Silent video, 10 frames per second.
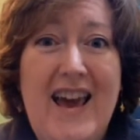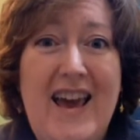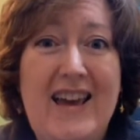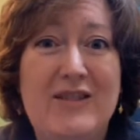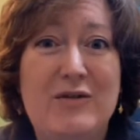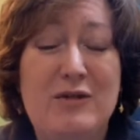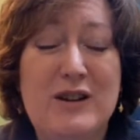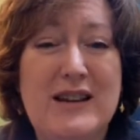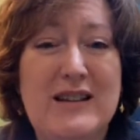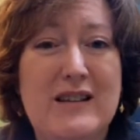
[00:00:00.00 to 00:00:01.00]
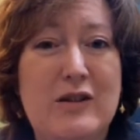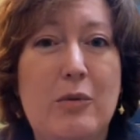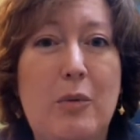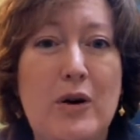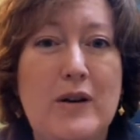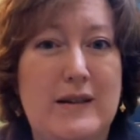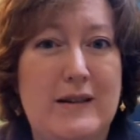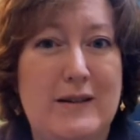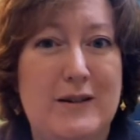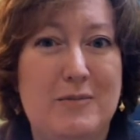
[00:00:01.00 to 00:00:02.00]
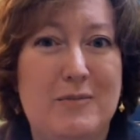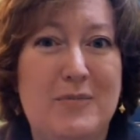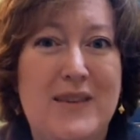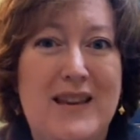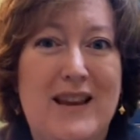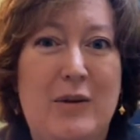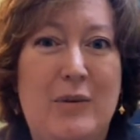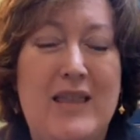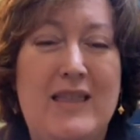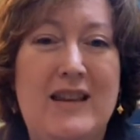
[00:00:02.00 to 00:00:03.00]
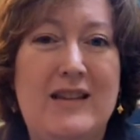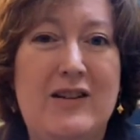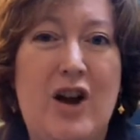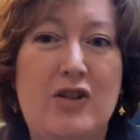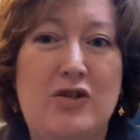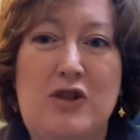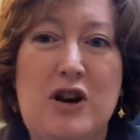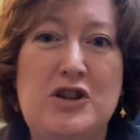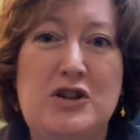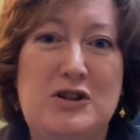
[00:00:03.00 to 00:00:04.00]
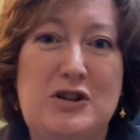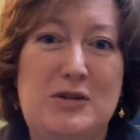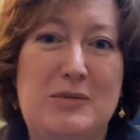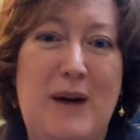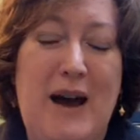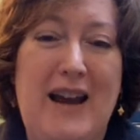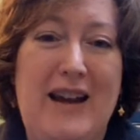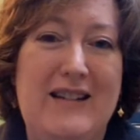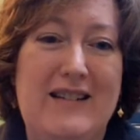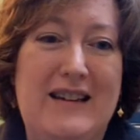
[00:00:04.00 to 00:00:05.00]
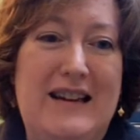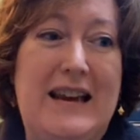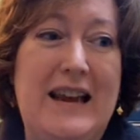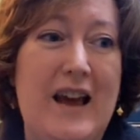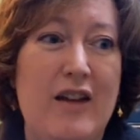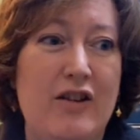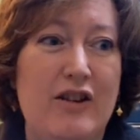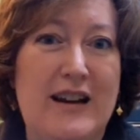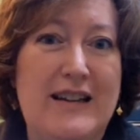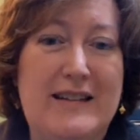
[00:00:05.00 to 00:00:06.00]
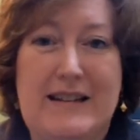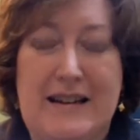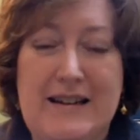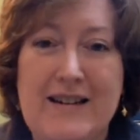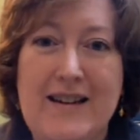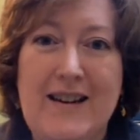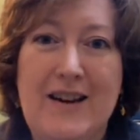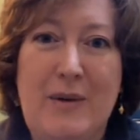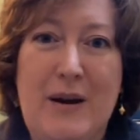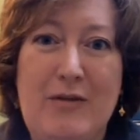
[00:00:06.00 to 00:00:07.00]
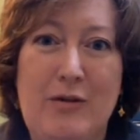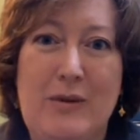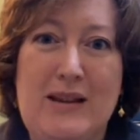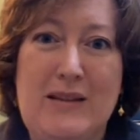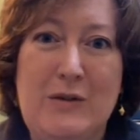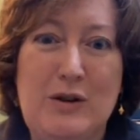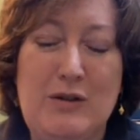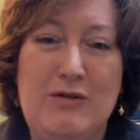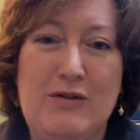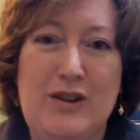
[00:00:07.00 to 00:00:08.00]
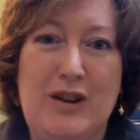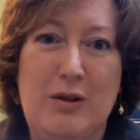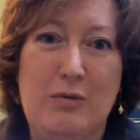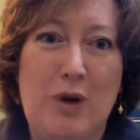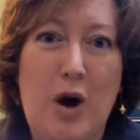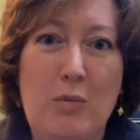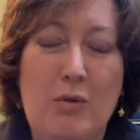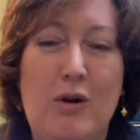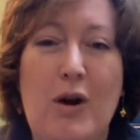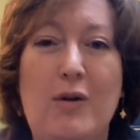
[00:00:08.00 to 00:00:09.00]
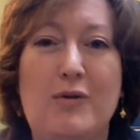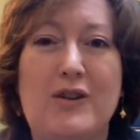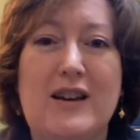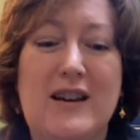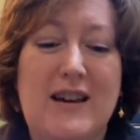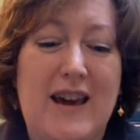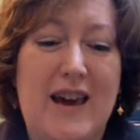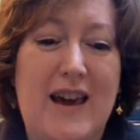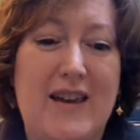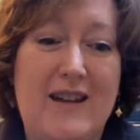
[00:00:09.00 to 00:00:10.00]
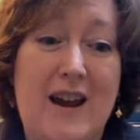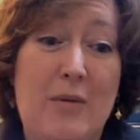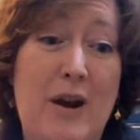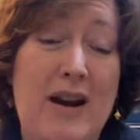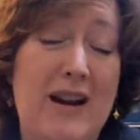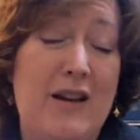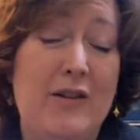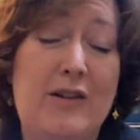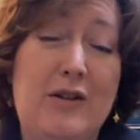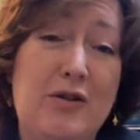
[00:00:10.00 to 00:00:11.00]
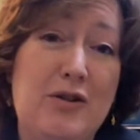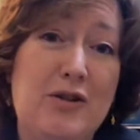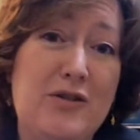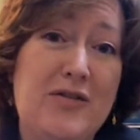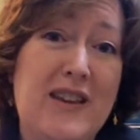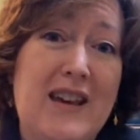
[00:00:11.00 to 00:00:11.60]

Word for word: And really, it's a support system in a way that's not structured by any other entity away from it. It's sort of, you know, homegrown. And I write at Health Central